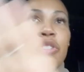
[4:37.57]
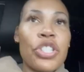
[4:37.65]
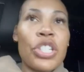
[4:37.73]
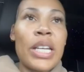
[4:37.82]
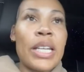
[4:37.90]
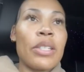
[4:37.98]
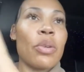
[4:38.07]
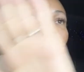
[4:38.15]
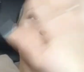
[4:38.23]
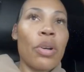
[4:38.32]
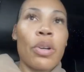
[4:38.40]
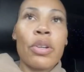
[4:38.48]
to cheat
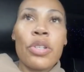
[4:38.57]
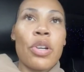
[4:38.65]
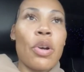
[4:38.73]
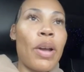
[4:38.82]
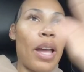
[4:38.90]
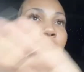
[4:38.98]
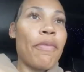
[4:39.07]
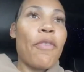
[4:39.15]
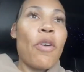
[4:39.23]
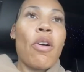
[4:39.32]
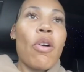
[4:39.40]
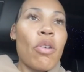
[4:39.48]
or, you know,
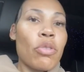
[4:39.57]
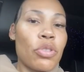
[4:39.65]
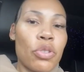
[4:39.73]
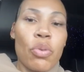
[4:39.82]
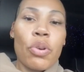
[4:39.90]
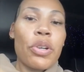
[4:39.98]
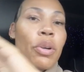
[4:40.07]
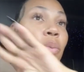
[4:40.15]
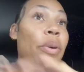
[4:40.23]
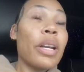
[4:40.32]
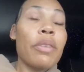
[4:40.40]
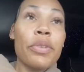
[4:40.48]
fall short or
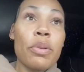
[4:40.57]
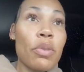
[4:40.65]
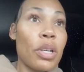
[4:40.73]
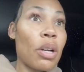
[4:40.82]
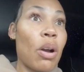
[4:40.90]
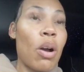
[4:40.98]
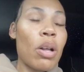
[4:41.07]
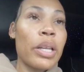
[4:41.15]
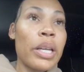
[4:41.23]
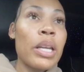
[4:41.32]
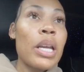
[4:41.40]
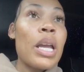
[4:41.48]
whatever you want to
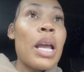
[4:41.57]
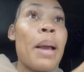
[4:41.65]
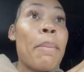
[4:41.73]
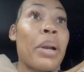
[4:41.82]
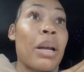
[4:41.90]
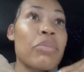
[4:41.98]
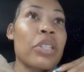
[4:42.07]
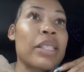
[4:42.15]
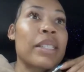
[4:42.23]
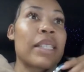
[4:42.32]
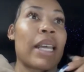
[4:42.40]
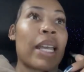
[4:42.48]
call it. But I'm
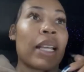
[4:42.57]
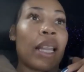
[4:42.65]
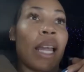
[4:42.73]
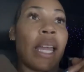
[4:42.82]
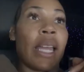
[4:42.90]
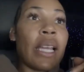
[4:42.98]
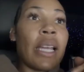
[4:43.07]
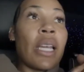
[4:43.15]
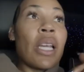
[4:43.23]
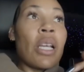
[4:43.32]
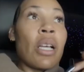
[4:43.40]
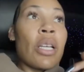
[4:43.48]
just saying, like,
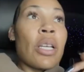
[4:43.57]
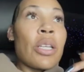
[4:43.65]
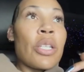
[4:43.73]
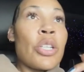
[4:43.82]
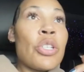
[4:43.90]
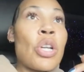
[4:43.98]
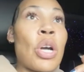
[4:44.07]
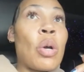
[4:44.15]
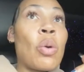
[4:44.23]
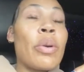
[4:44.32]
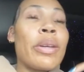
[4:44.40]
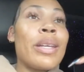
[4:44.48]
you
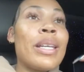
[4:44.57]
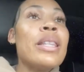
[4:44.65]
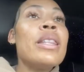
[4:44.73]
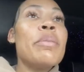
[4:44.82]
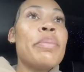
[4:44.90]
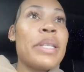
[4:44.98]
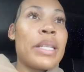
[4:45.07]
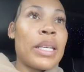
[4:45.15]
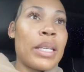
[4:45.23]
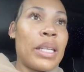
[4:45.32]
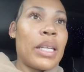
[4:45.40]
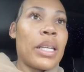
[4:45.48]
know, in the
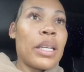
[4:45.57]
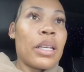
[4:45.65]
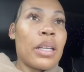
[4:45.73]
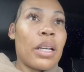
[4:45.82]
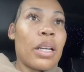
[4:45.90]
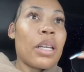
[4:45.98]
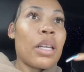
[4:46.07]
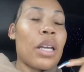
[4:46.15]
beginning,